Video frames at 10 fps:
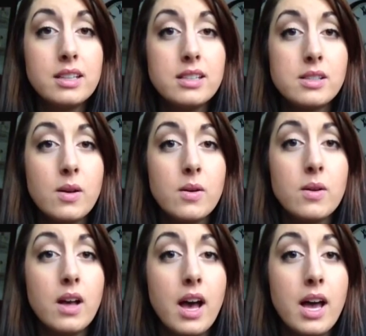
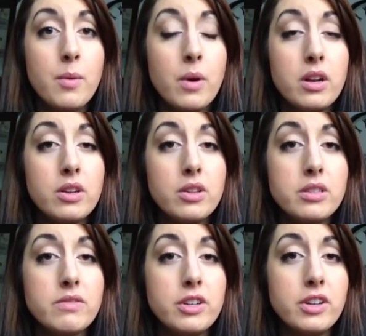So I want to do
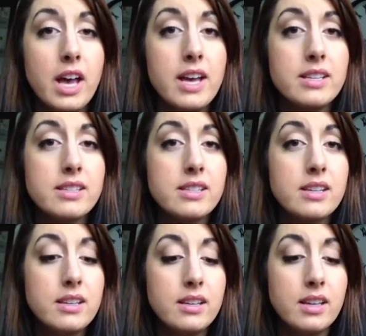this for you guys,
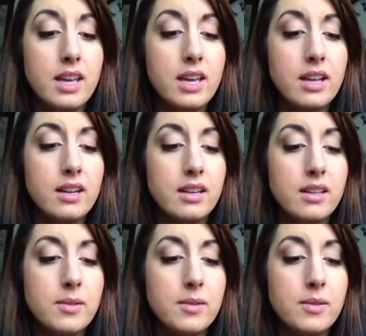and